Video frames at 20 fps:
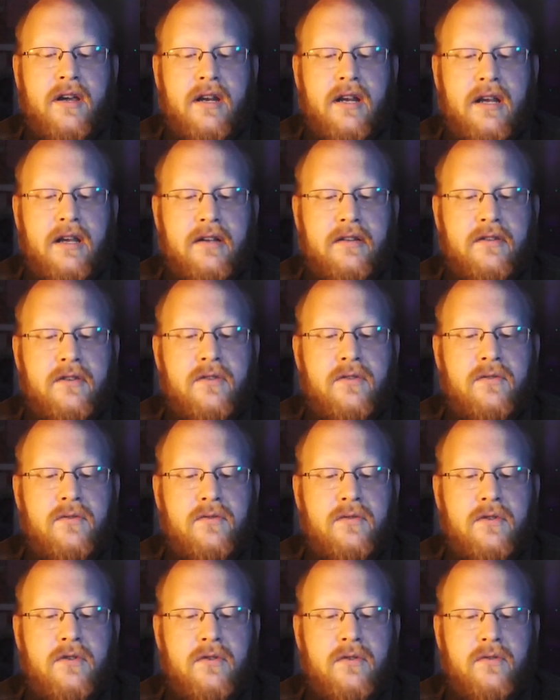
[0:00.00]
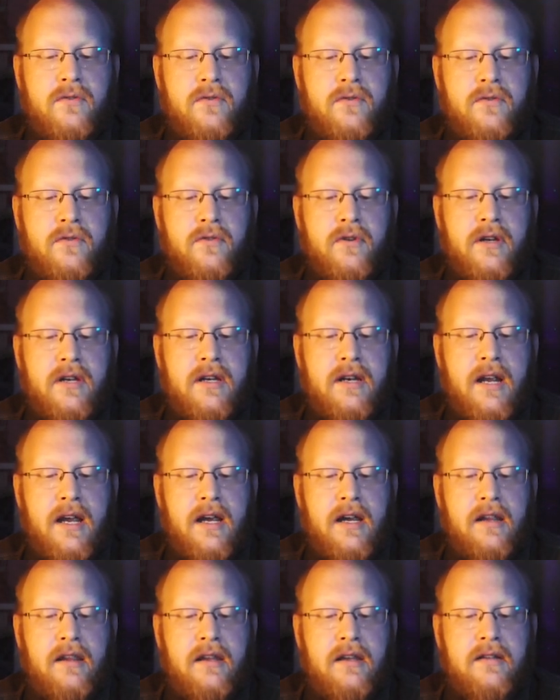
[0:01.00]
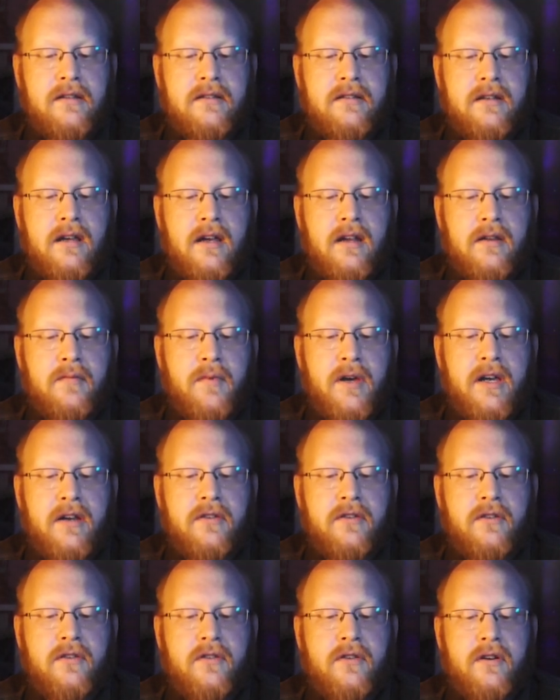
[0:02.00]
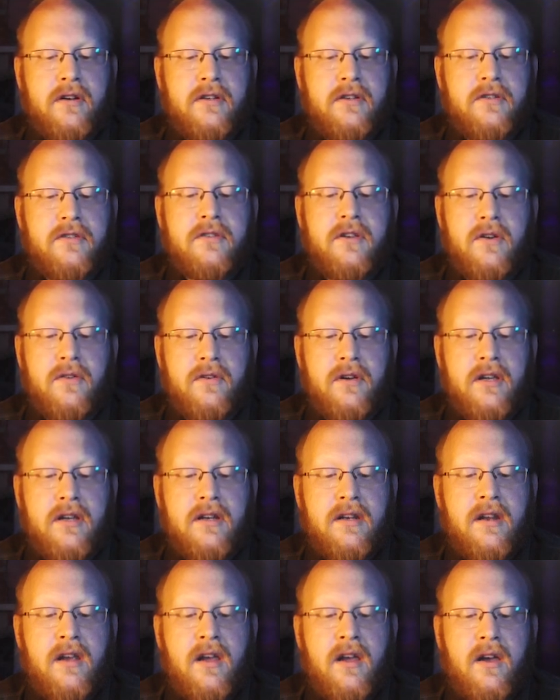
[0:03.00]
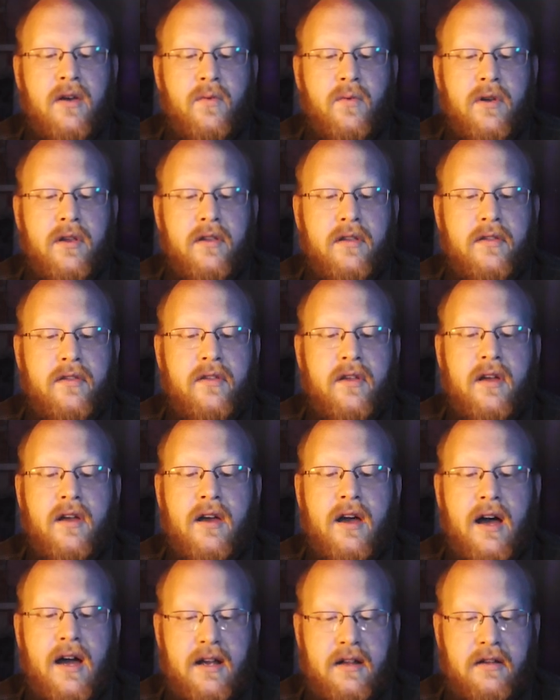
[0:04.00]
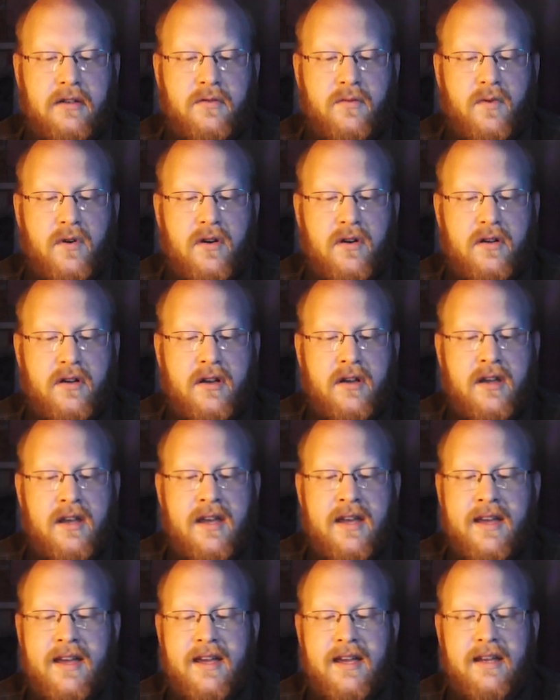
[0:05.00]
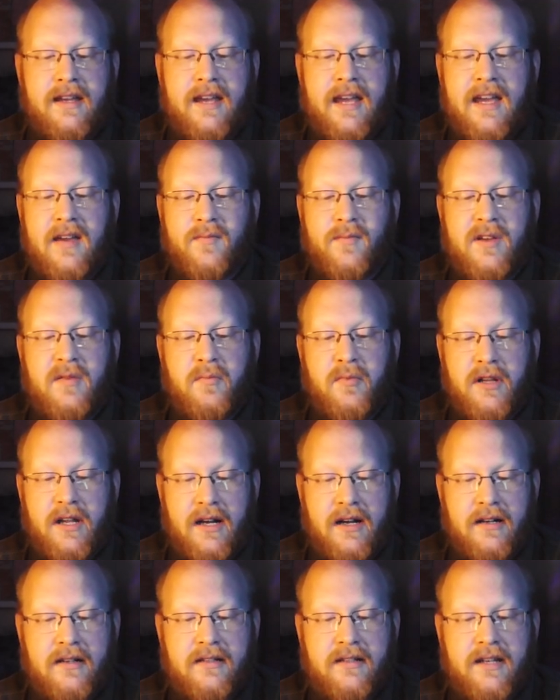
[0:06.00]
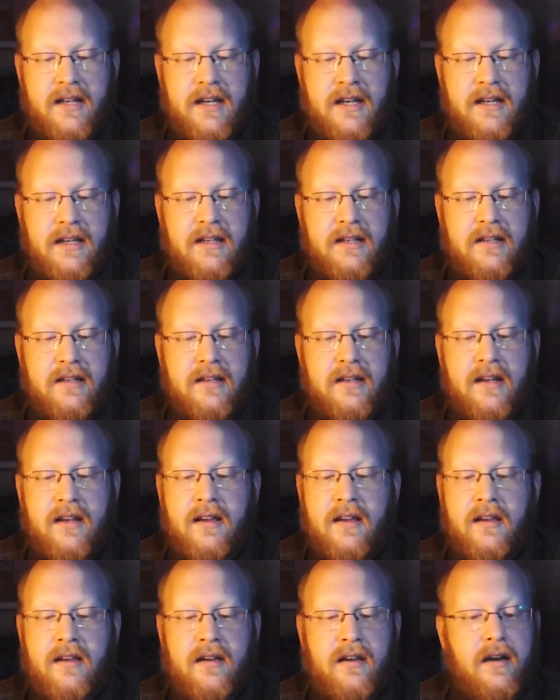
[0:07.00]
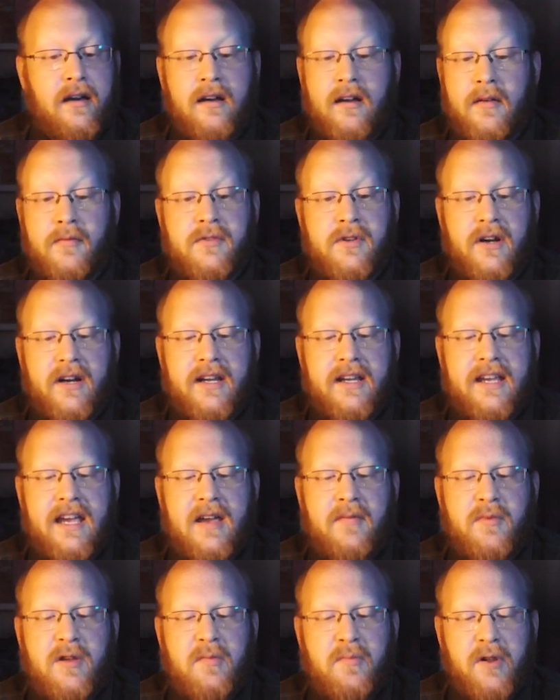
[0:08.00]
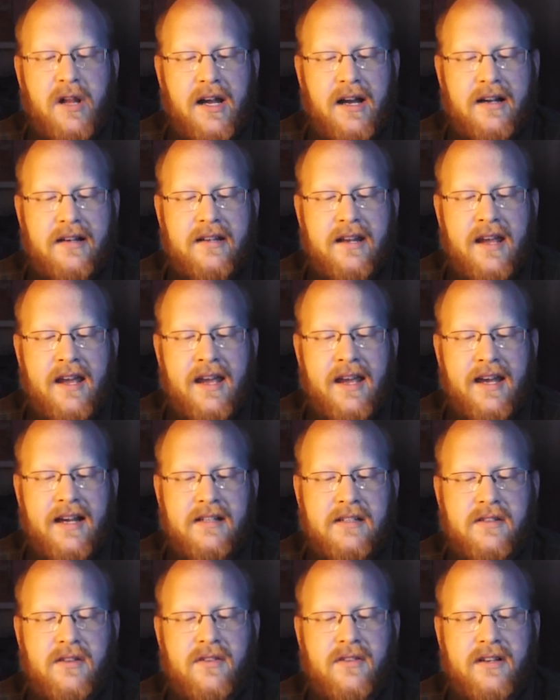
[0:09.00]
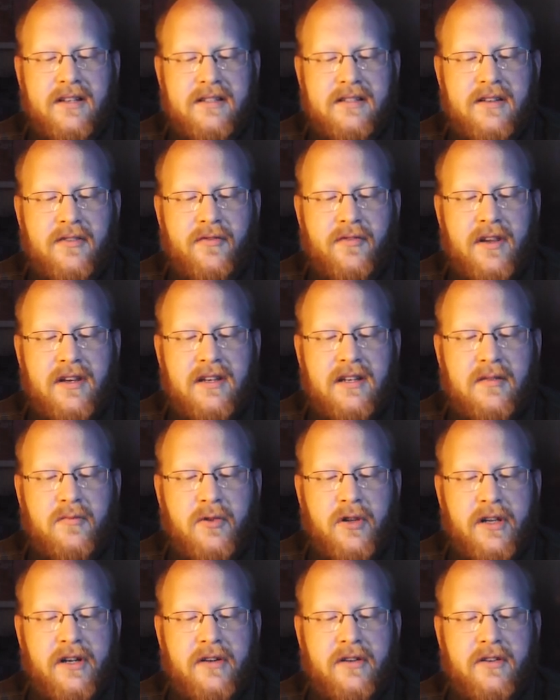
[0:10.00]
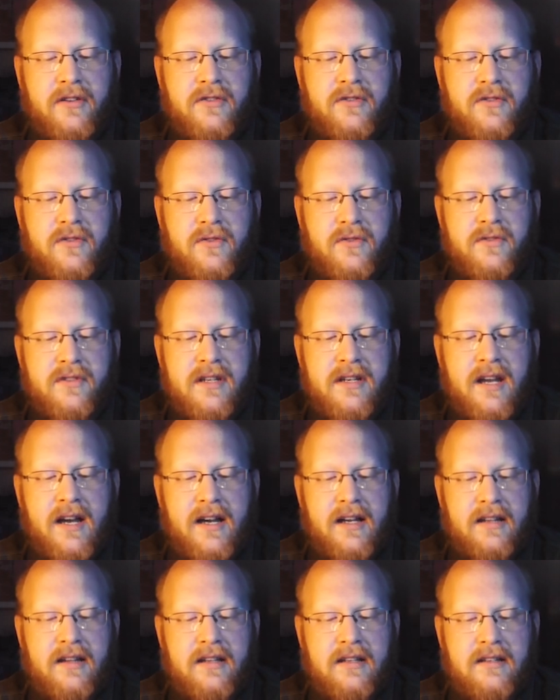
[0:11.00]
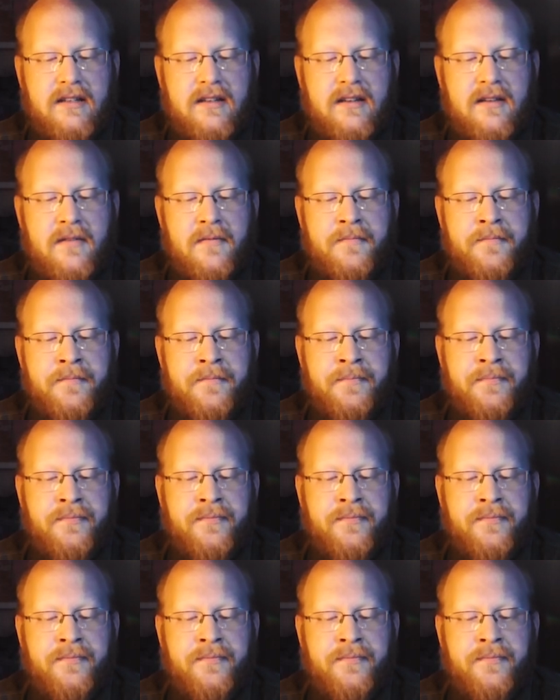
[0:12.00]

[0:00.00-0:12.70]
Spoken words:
Create a 2/2 green alien salamander creature token with Island Walk. It can't be blocked it can't be blocked as long as defending player controls an island.